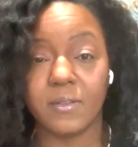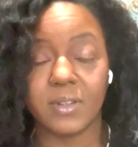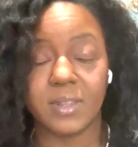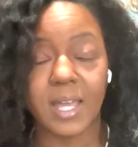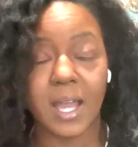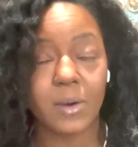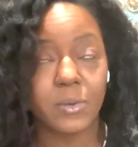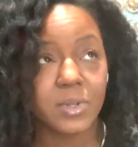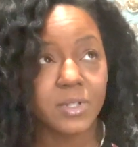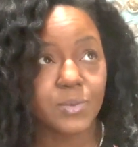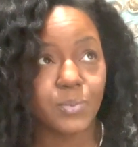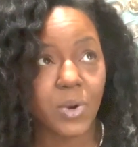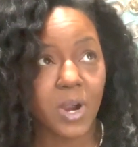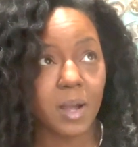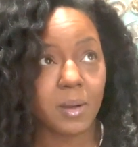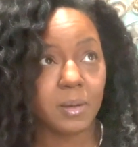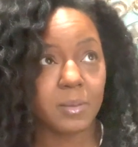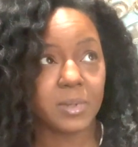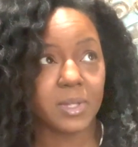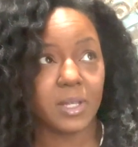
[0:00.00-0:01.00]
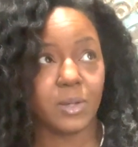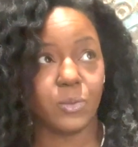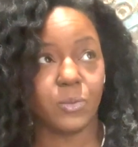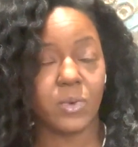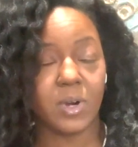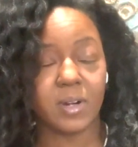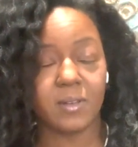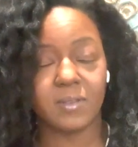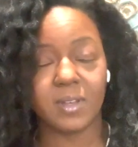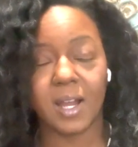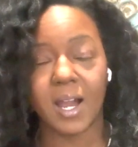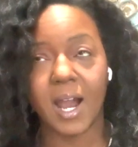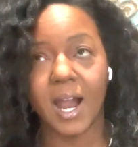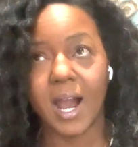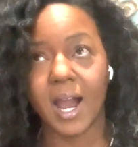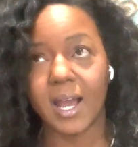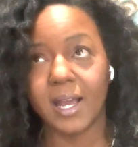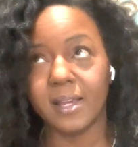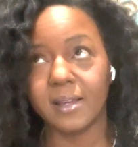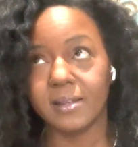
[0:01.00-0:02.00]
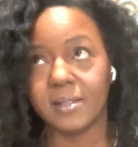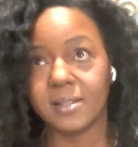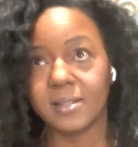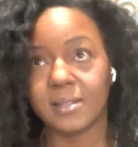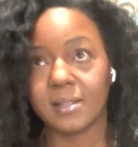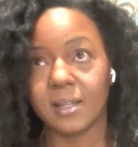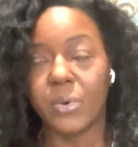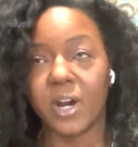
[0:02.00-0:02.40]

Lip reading: And that was probably one of the highest